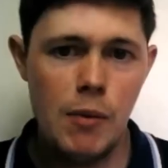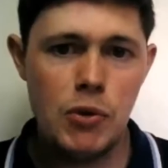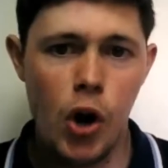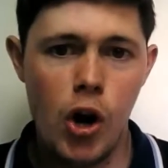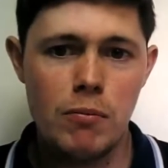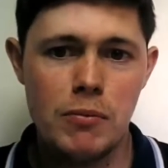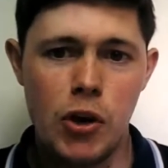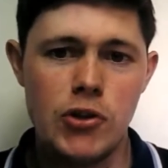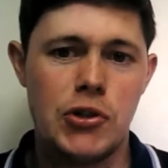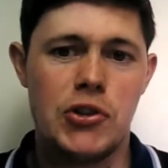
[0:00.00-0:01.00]
Tom
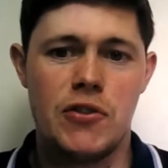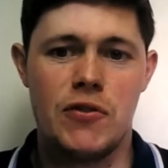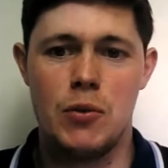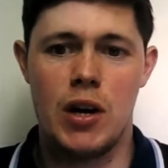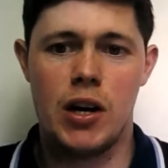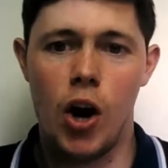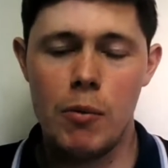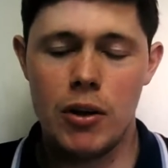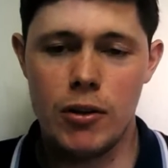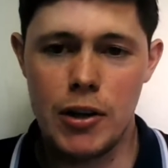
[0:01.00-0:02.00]
Gonzo doesn't really want to
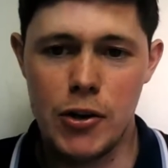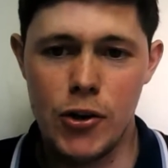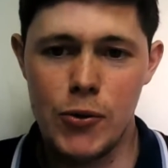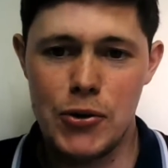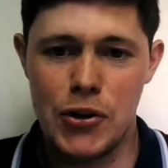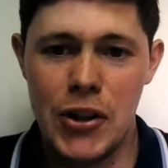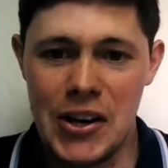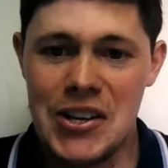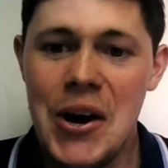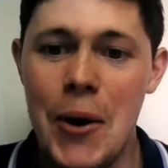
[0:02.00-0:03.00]
comment on the goal. Would you like
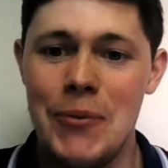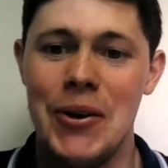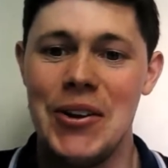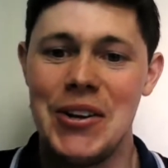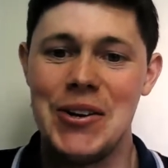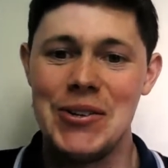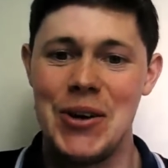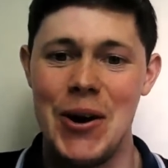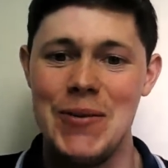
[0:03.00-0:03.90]
to comment on the goal?